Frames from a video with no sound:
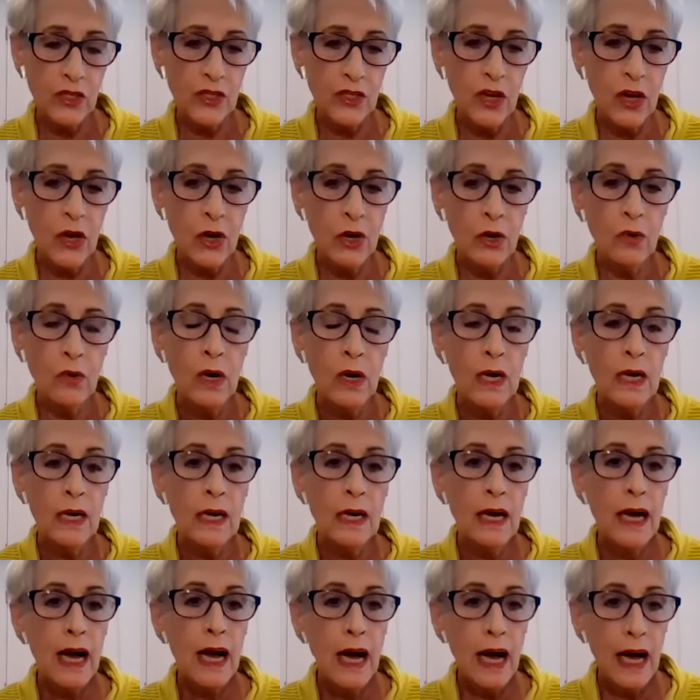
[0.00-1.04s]
So
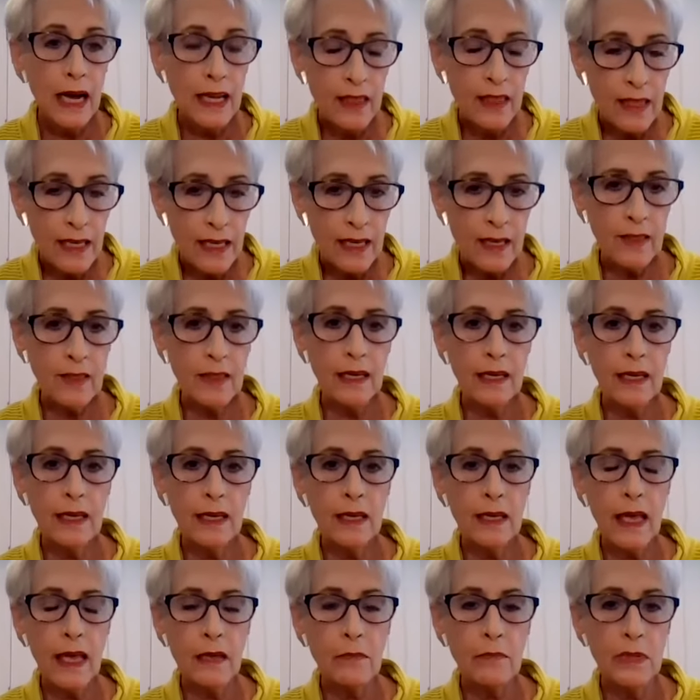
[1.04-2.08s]
I think
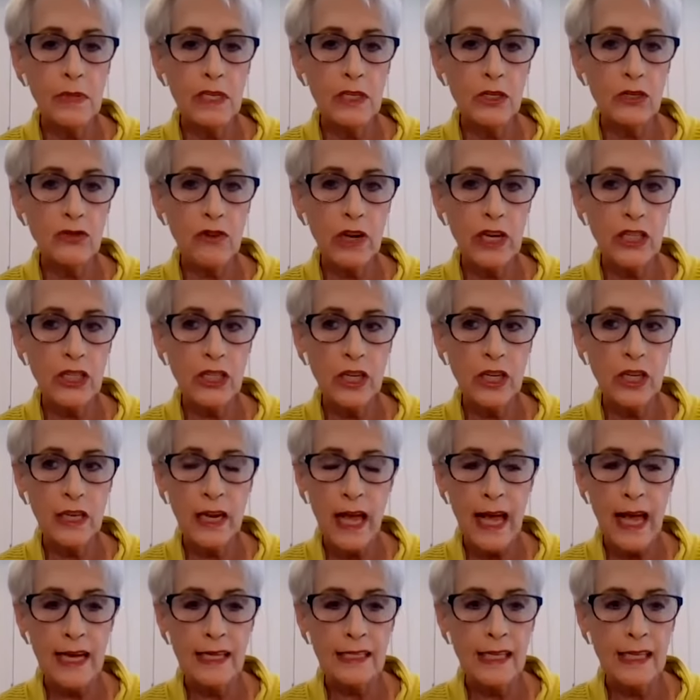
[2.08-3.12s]
the administration
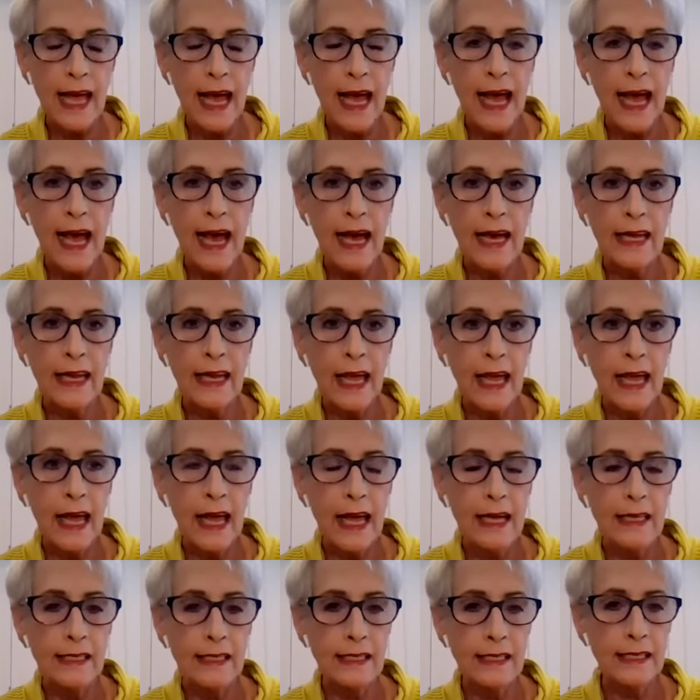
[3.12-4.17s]
has had
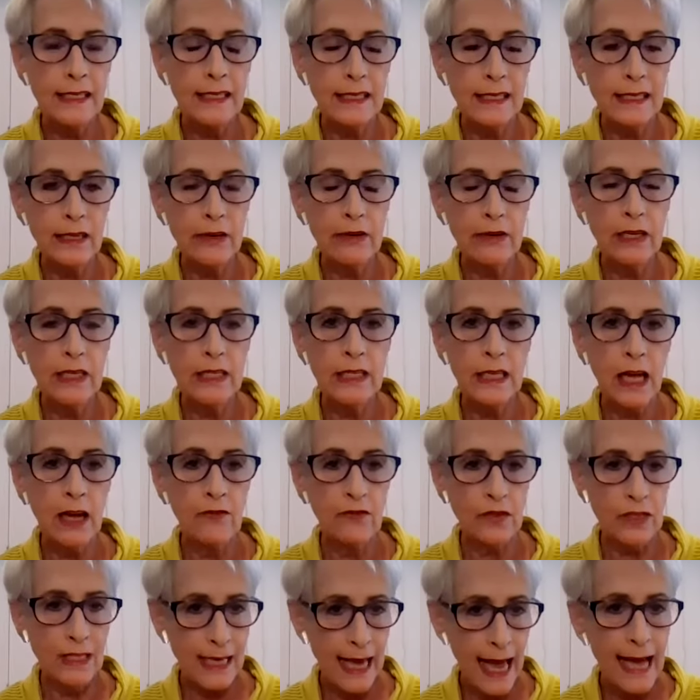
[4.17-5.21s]
a series
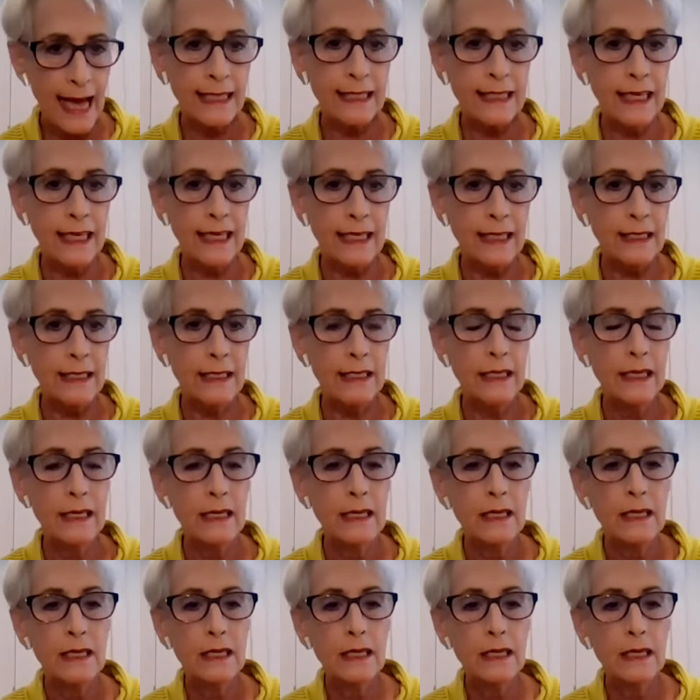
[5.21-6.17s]
of tactics,